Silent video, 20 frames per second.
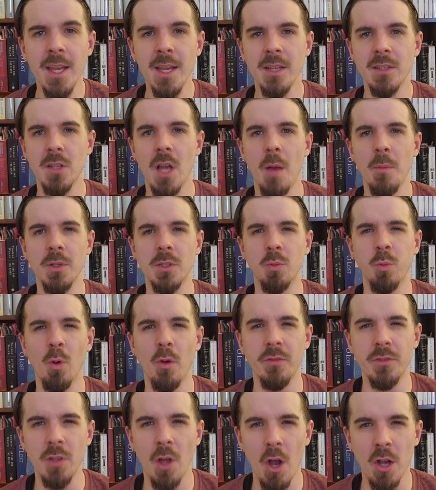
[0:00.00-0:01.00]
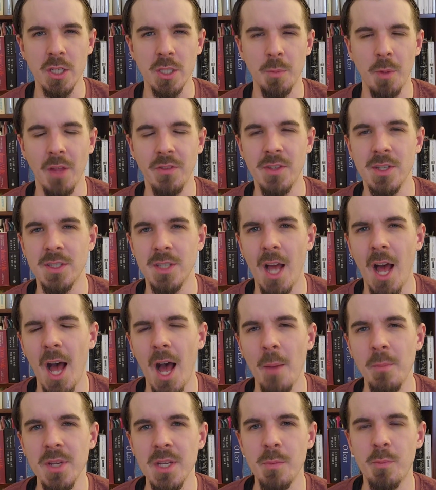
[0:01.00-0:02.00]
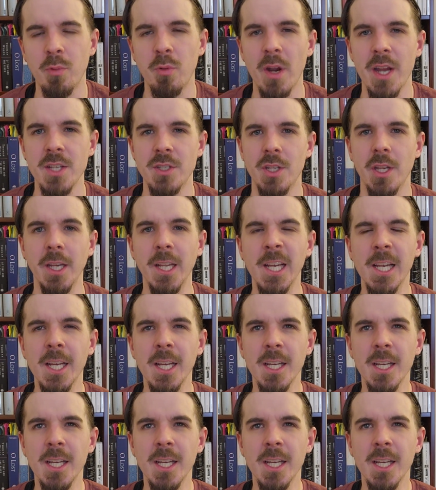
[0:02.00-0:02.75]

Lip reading: And Thomas Wolfe talks about this omnipresent